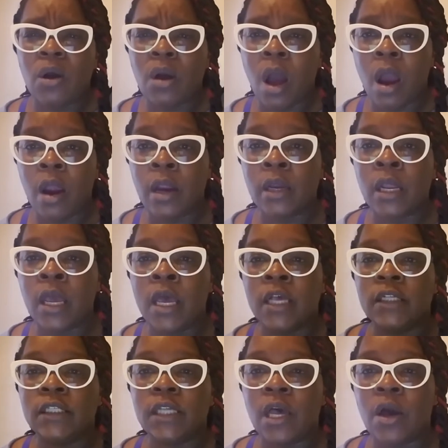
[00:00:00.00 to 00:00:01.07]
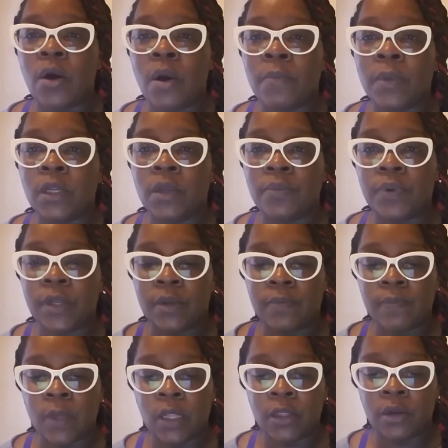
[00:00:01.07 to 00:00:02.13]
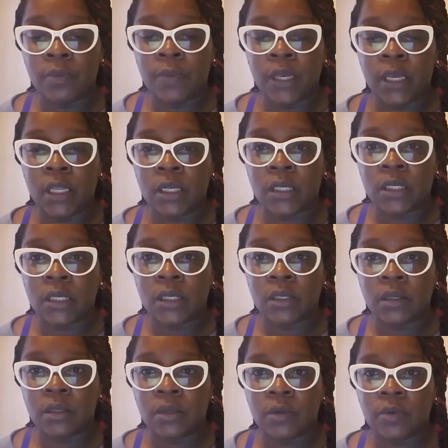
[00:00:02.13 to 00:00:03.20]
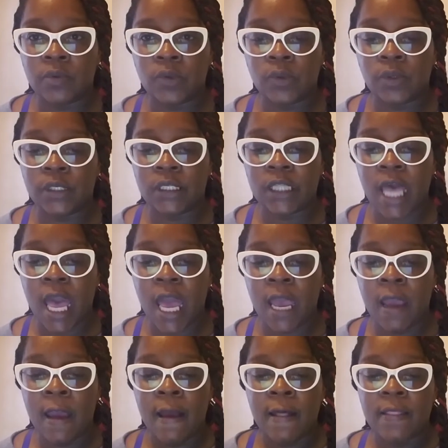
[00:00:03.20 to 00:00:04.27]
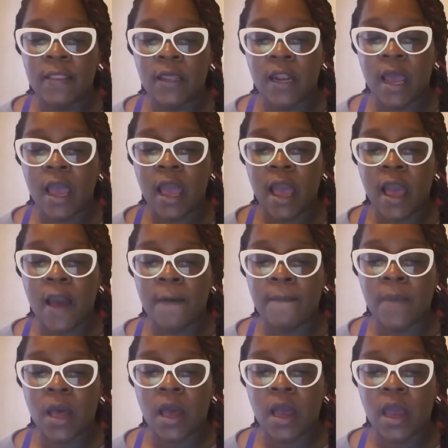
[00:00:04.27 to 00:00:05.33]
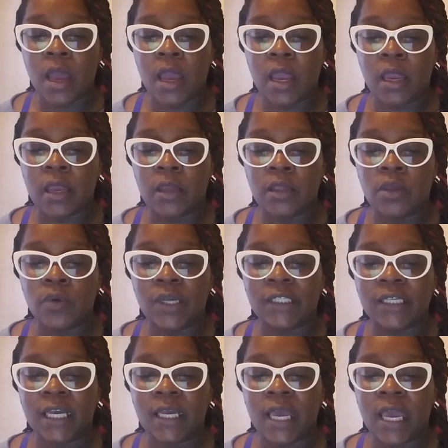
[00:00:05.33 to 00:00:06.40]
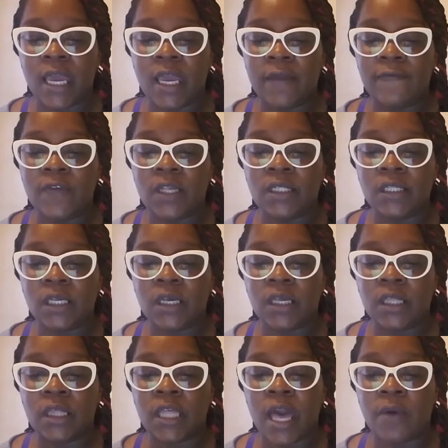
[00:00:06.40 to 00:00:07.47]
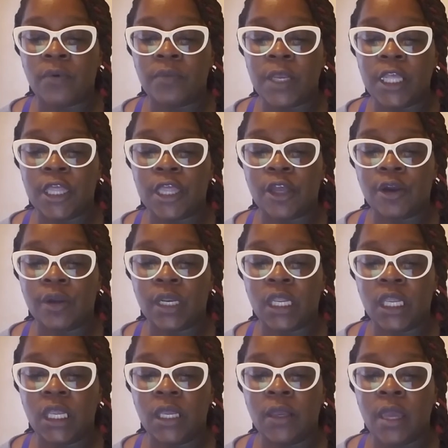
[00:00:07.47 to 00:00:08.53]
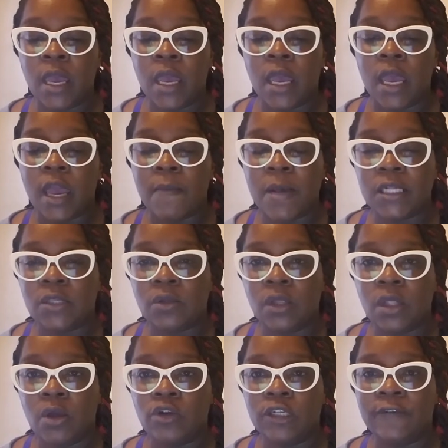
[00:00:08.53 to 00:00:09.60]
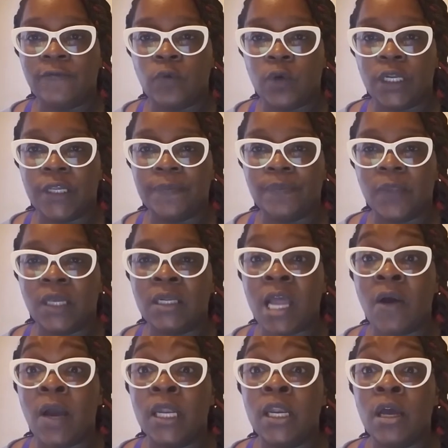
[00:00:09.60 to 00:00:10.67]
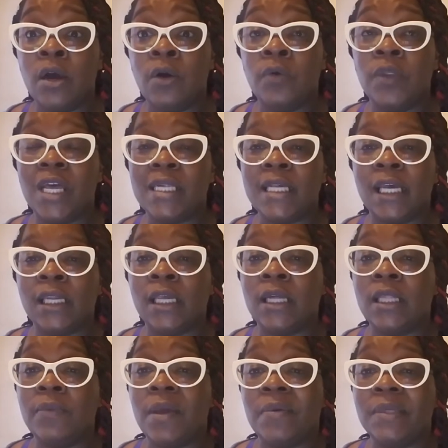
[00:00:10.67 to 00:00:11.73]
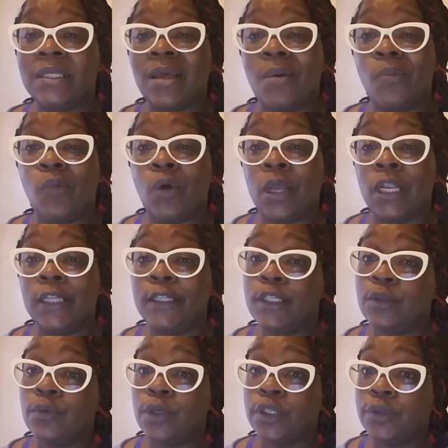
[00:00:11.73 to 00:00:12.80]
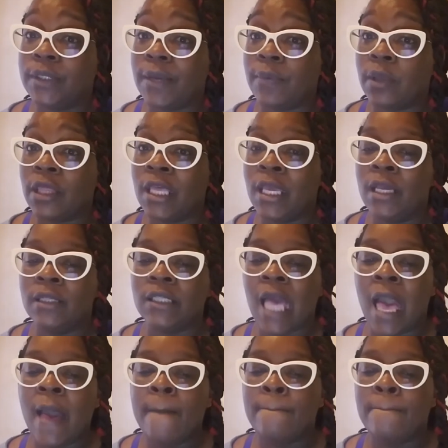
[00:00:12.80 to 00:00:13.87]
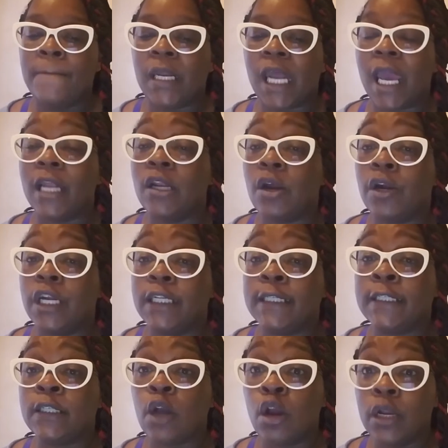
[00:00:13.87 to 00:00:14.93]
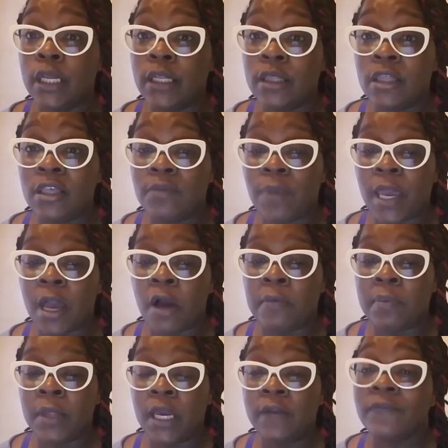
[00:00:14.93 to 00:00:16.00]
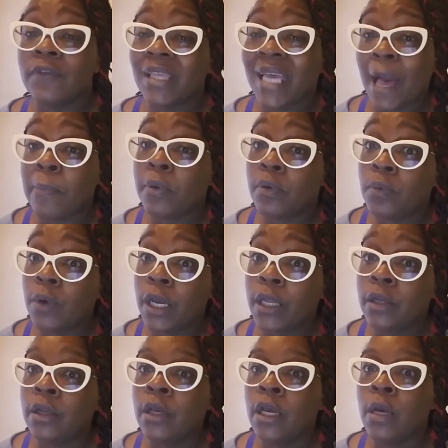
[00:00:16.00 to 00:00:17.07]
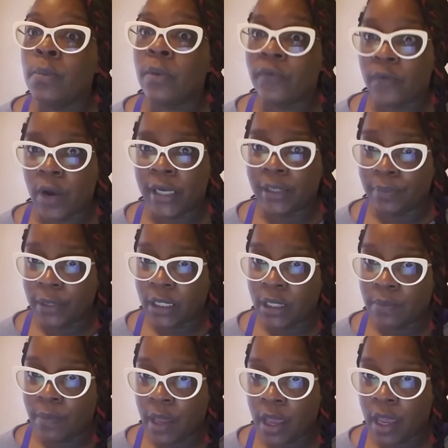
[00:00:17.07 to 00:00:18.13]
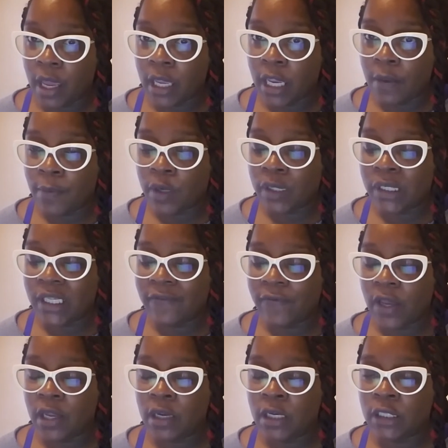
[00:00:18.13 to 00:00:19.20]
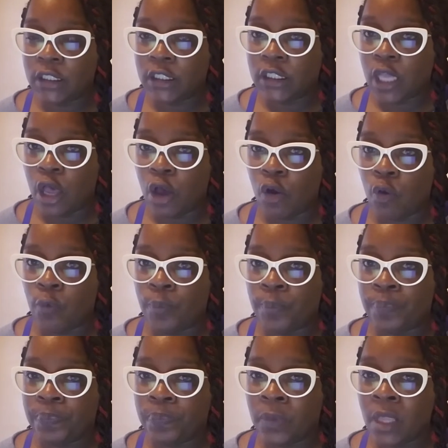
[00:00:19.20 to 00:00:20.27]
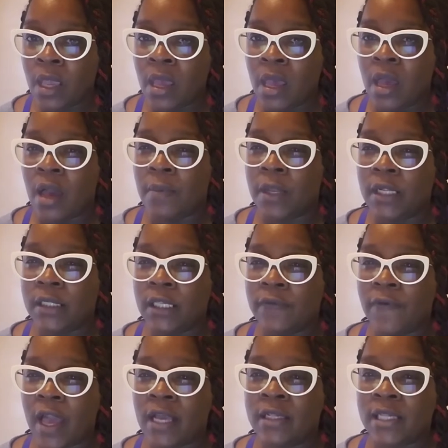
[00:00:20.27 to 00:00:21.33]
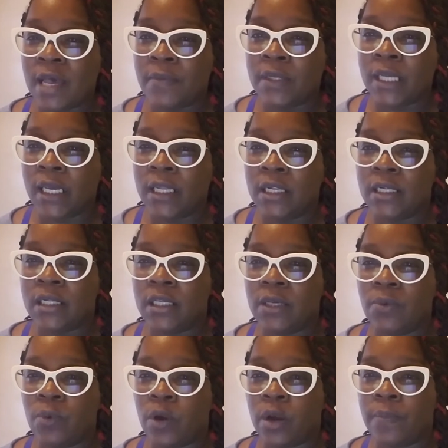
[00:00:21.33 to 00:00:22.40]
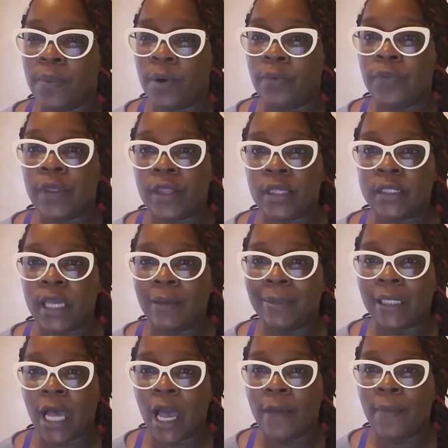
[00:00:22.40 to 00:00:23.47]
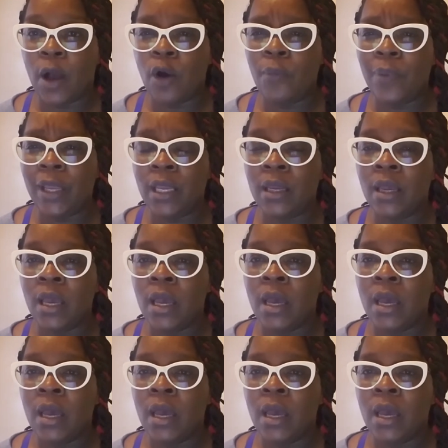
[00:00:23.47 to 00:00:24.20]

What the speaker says: card. So I'm gonna put a little bit towards that. Then I have my USAA Visa, that will be $30, and my student loan is $40. Now I know that technically baby step 1 and 2 are two separate things, but I had already started the payoff plan for the Capital One before I depleted my emergency fund. So I'm gonna see if I can simultaneously work both at the same time, hoping